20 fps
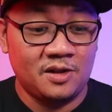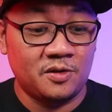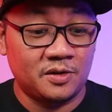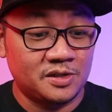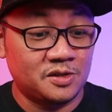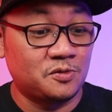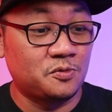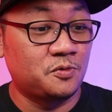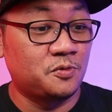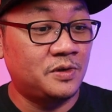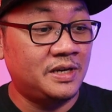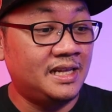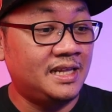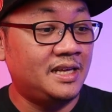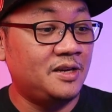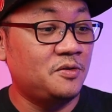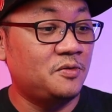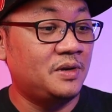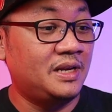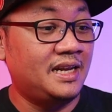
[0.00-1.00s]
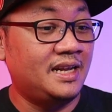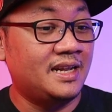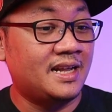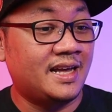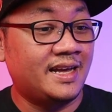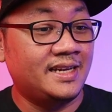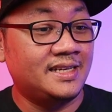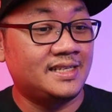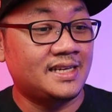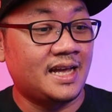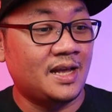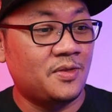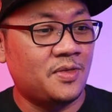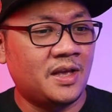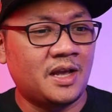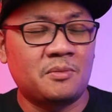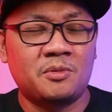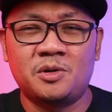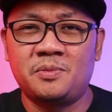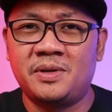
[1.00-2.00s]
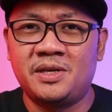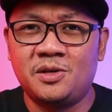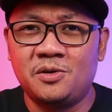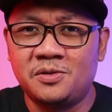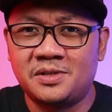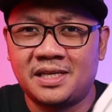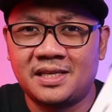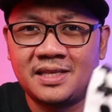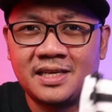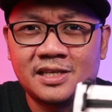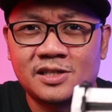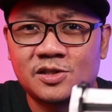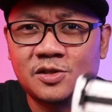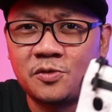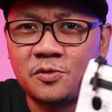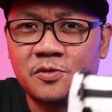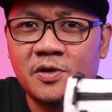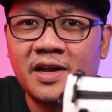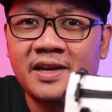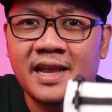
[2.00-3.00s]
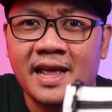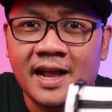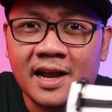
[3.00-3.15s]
looks really nice. I think I'm going to be using this to run